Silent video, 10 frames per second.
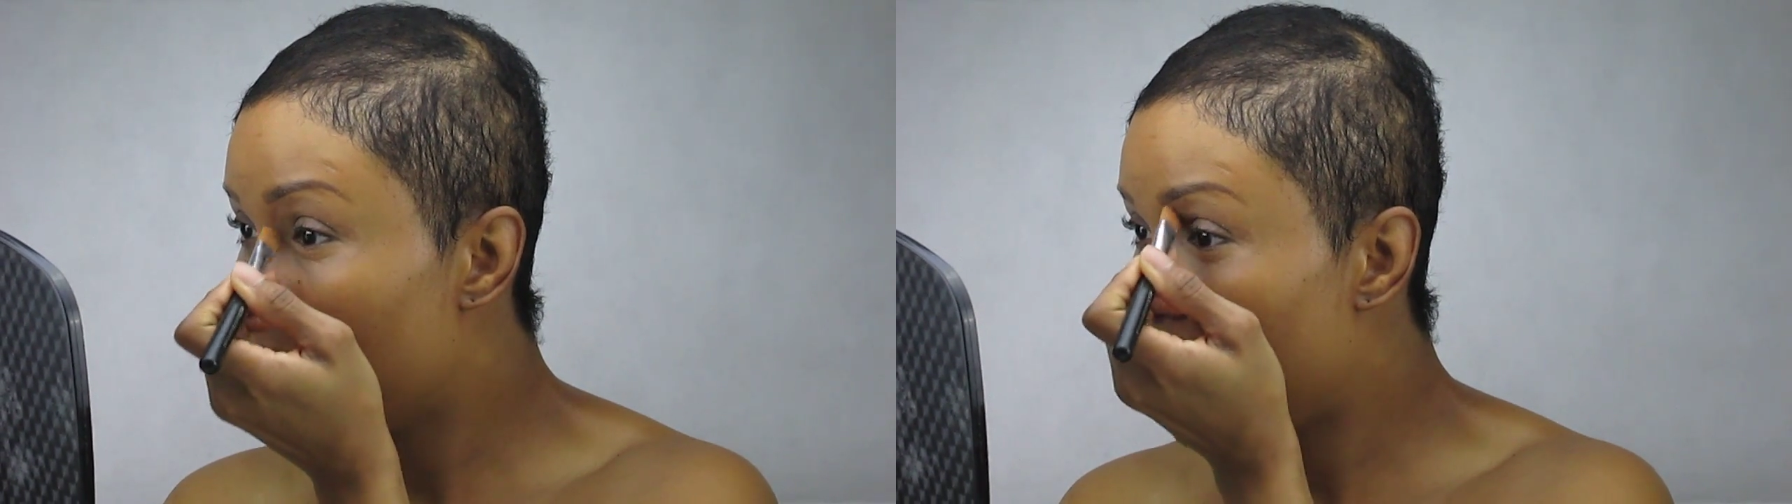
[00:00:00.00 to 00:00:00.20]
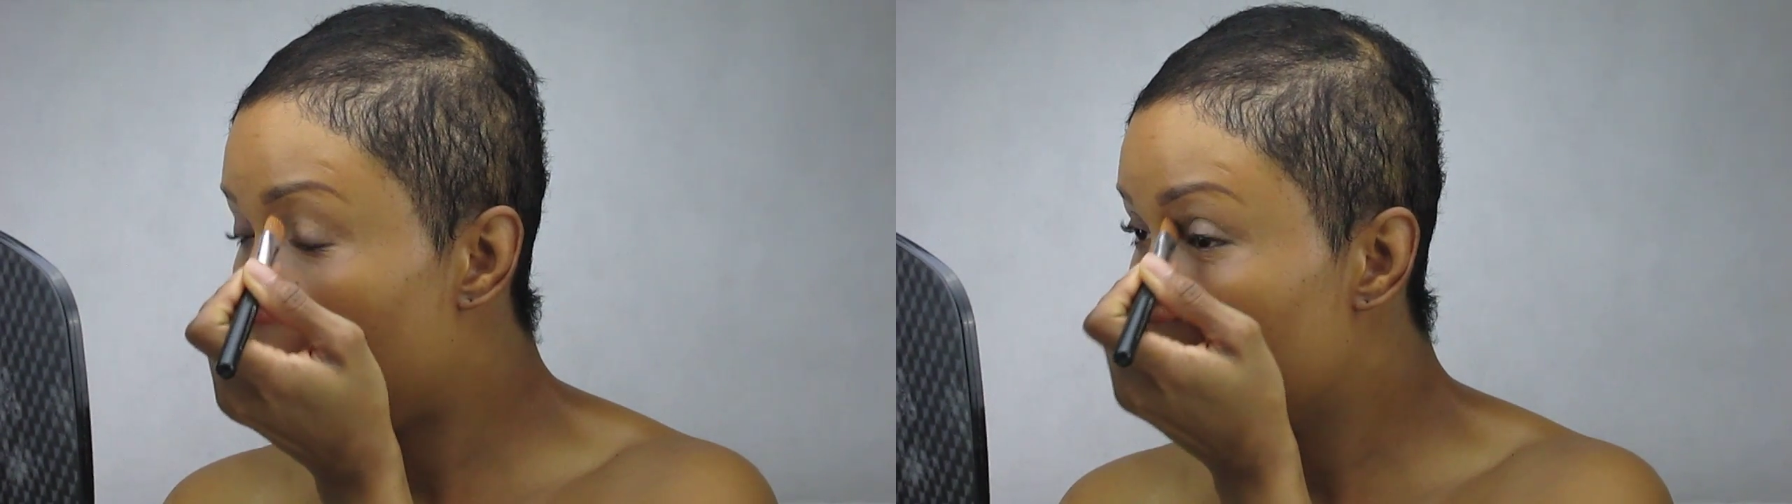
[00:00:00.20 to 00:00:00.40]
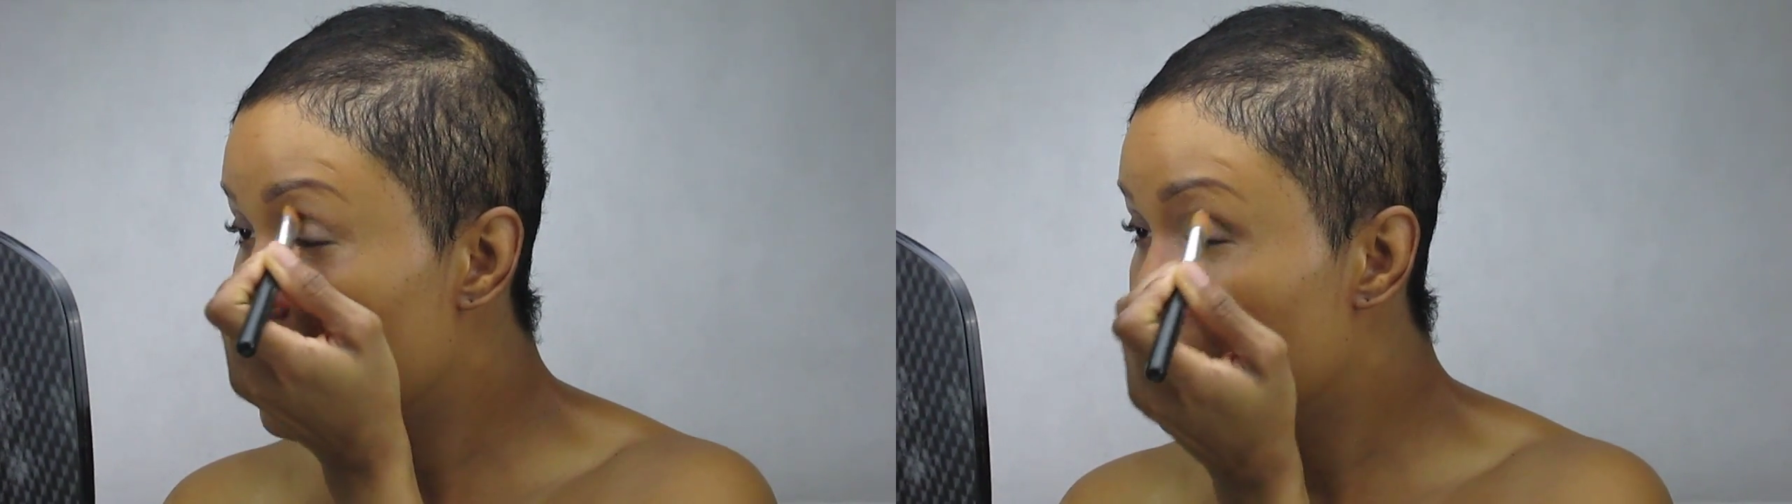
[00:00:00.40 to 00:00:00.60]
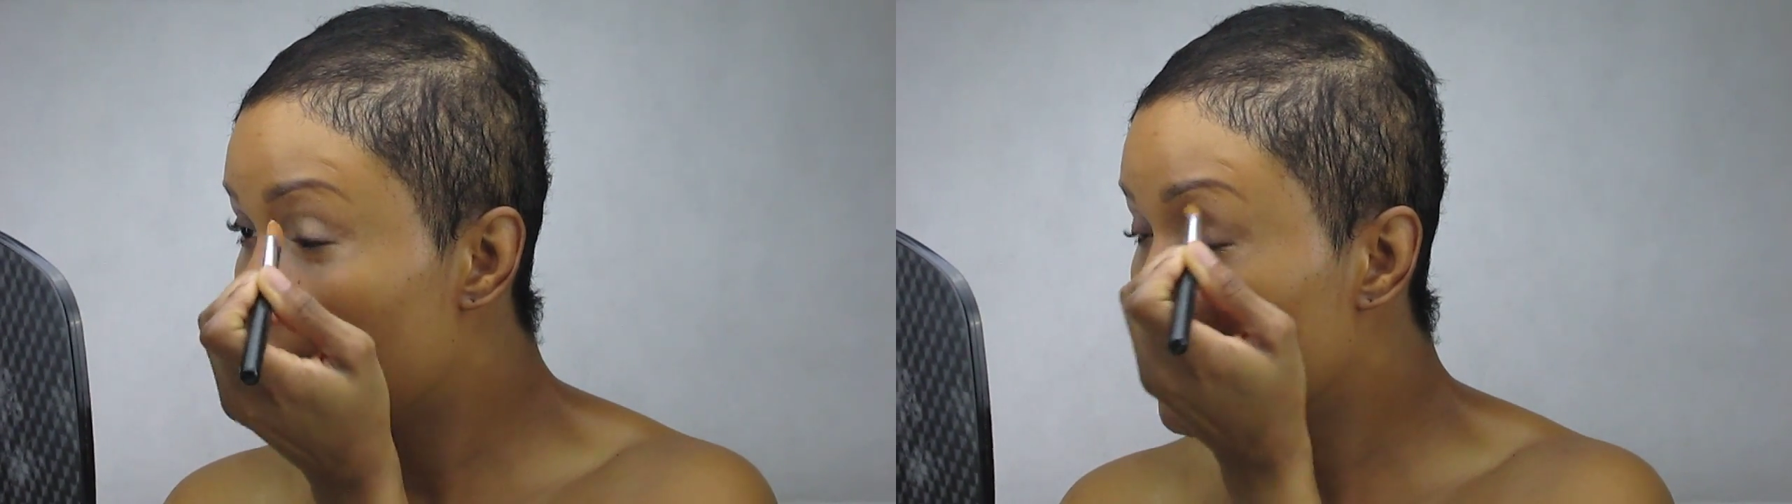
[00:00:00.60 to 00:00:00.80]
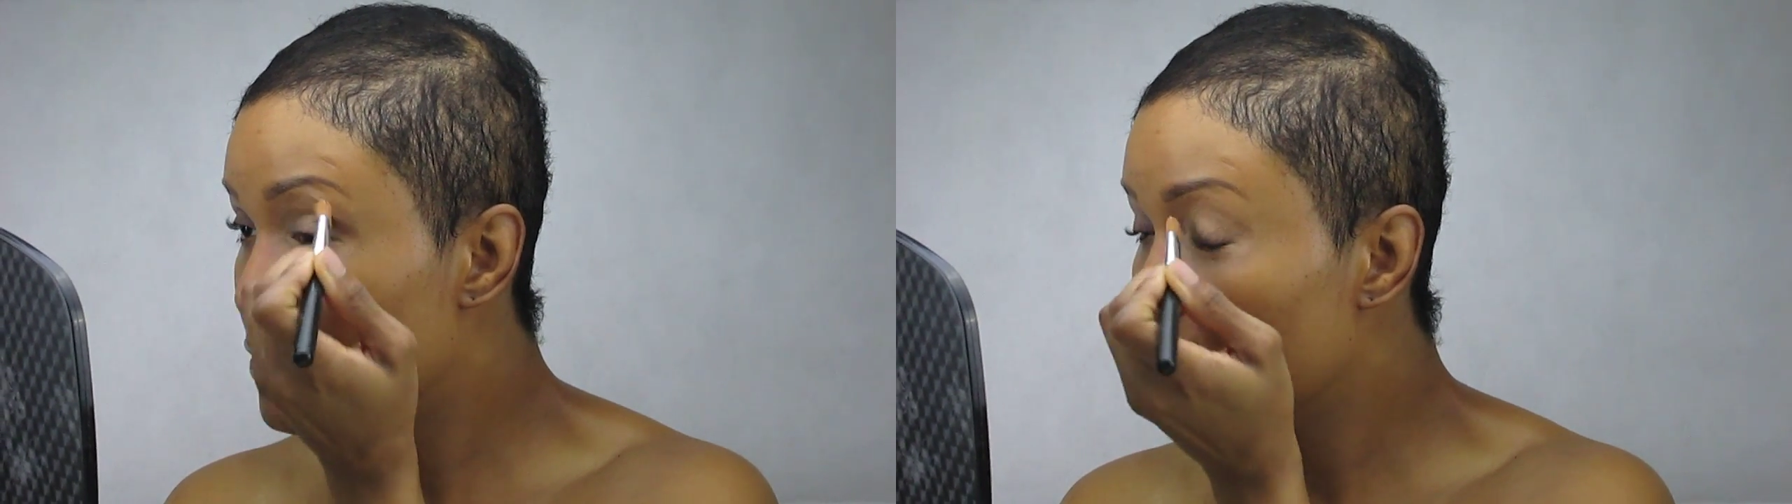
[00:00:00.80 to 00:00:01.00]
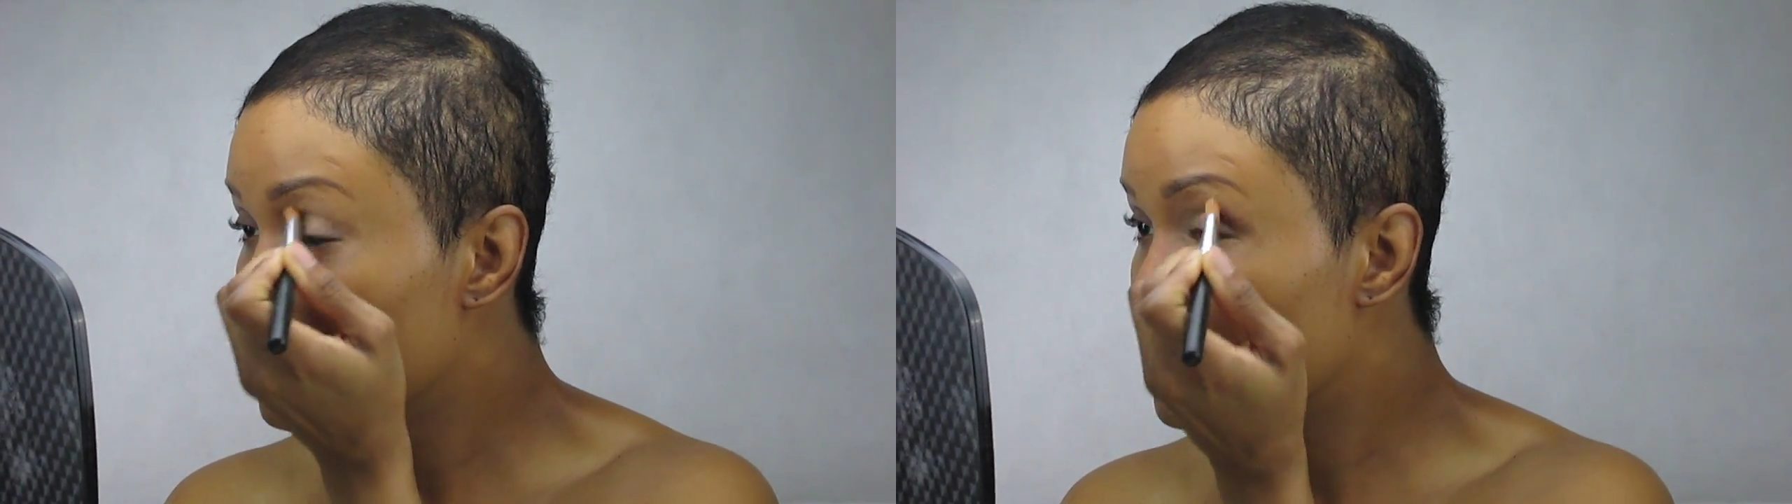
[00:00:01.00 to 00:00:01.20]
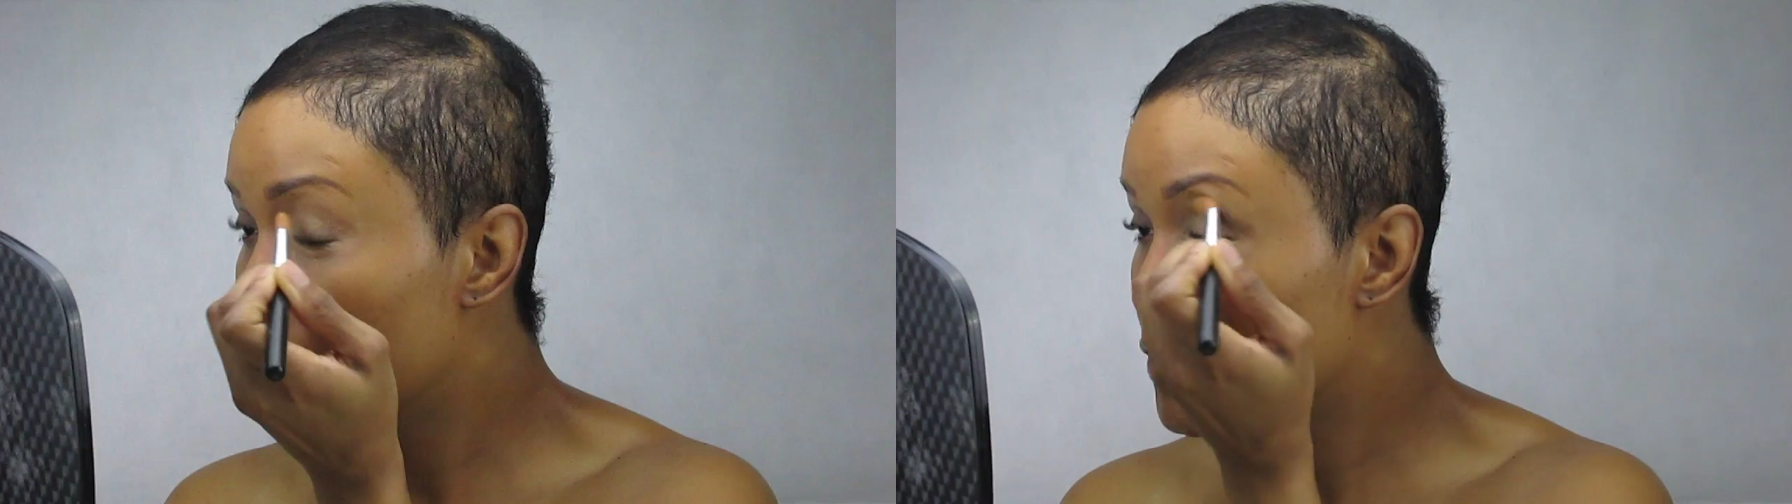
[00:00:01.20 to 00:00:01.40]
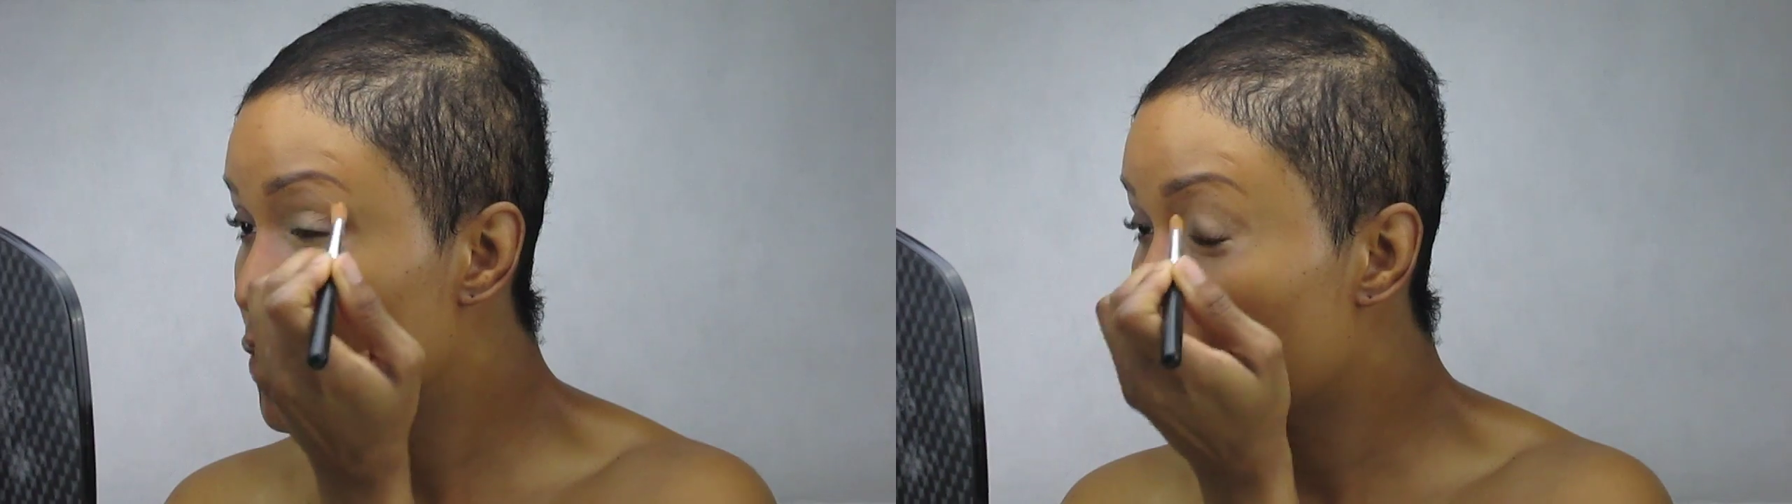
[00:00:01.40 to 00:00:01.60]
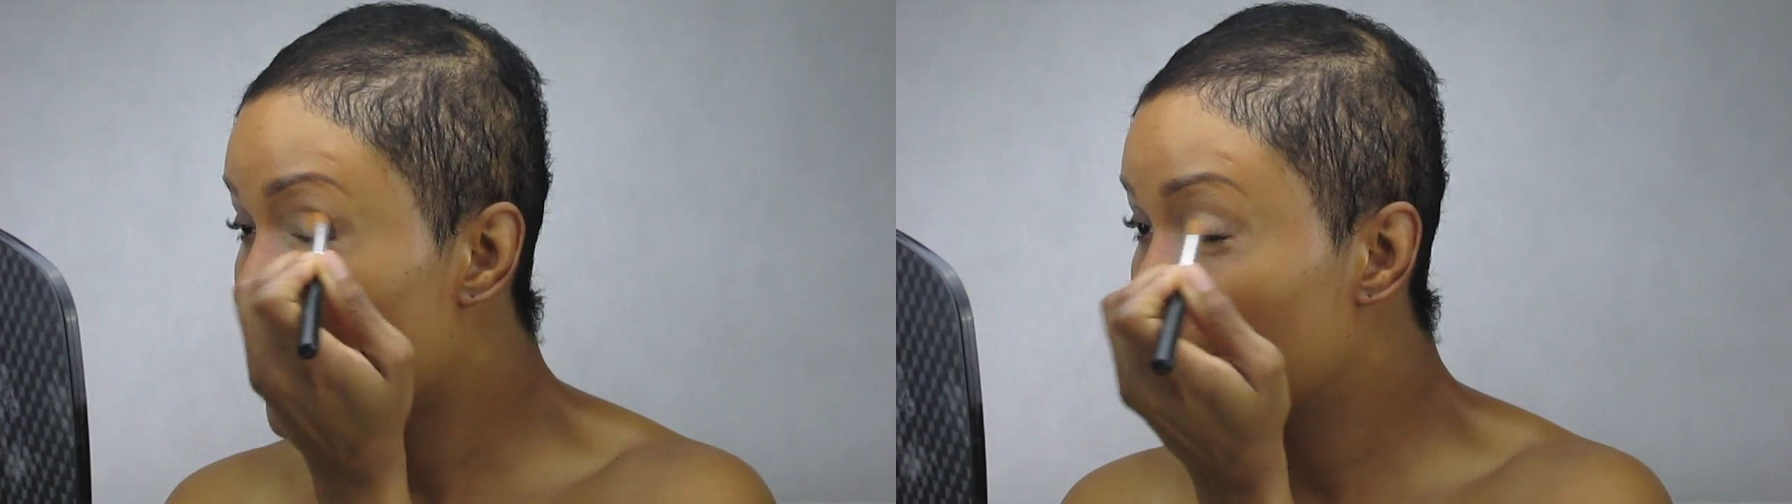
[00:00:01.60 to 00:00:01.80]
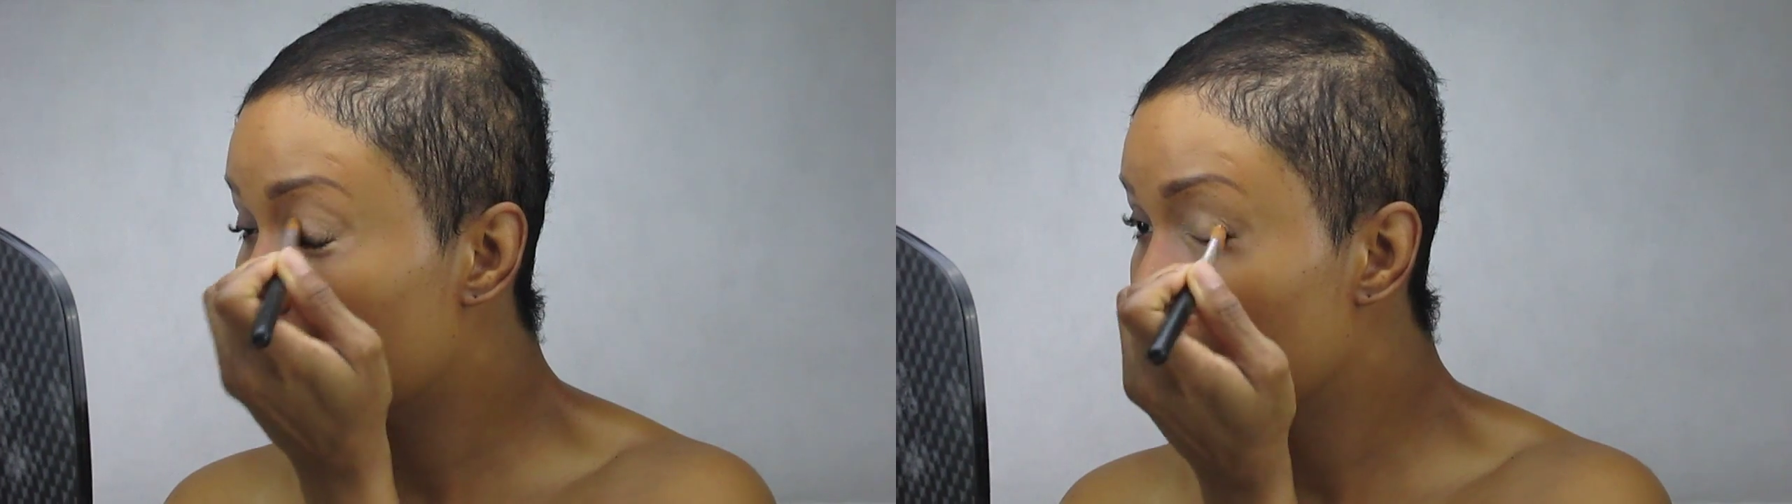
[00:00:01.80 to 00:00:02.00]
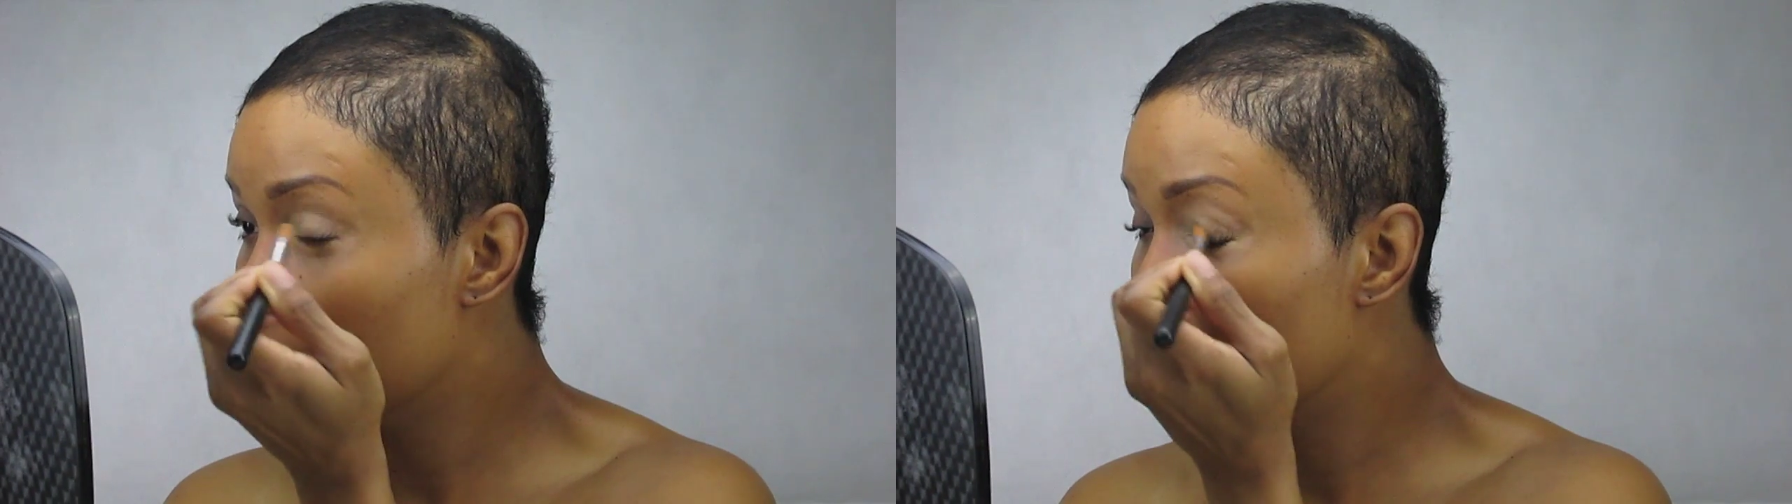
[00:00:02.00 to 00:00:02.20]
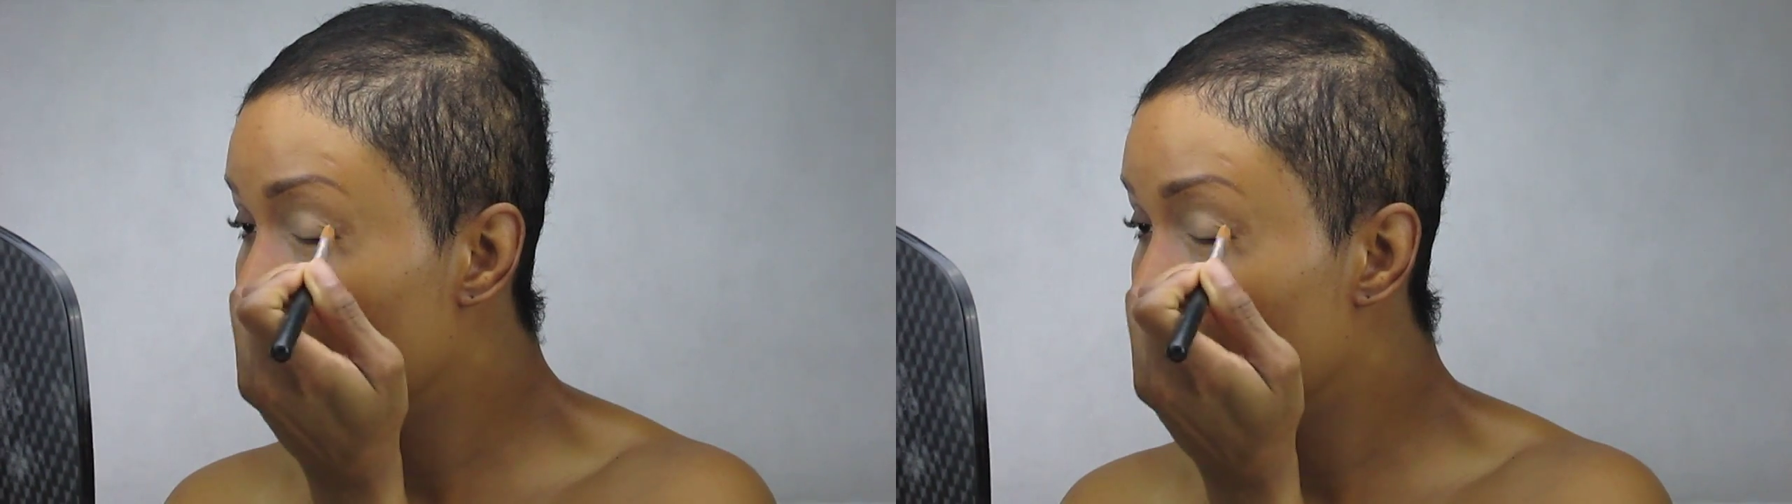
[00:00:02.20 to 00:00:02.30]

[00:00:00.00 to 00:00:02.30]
a yellow corrector